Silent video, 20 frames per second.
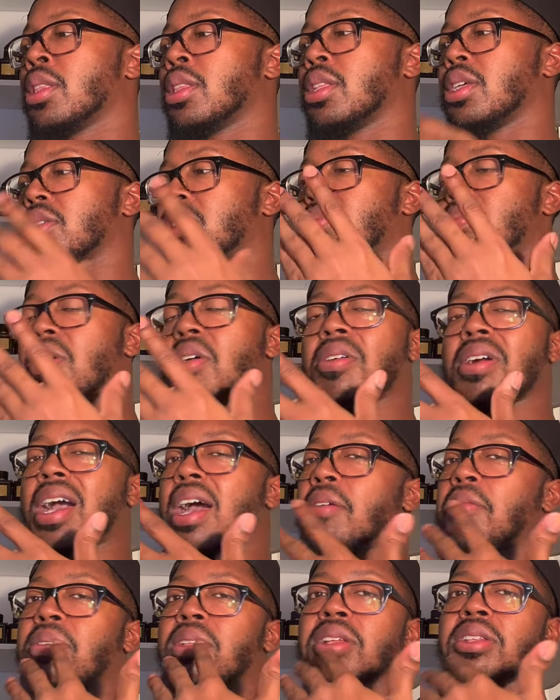The smoke
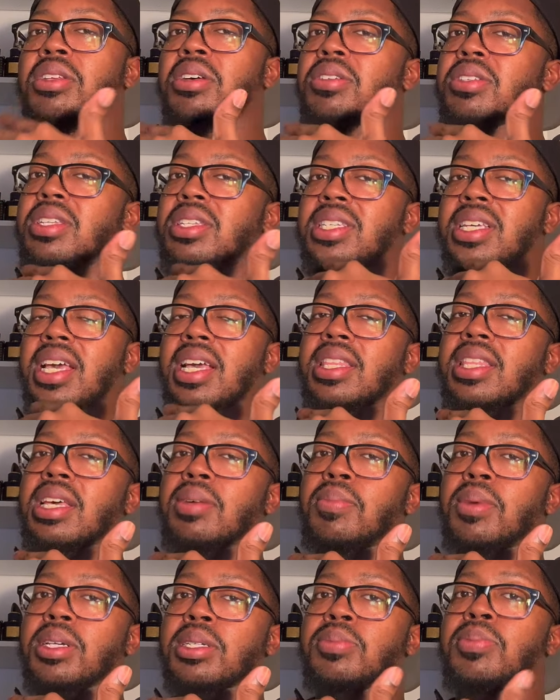I really don't detect
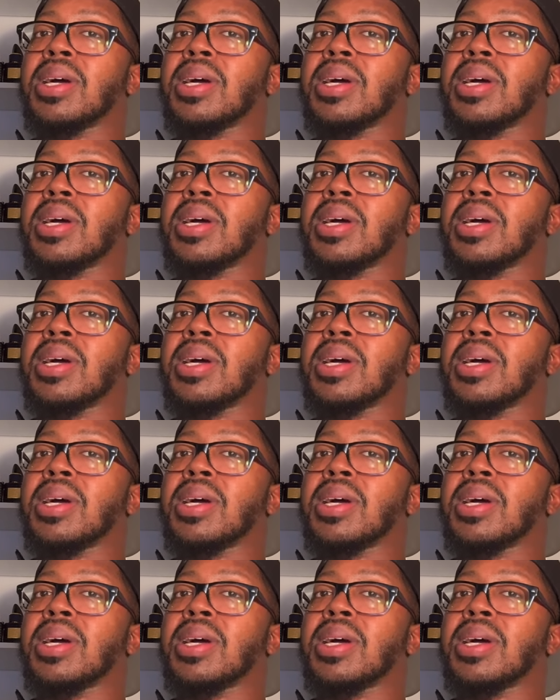that much,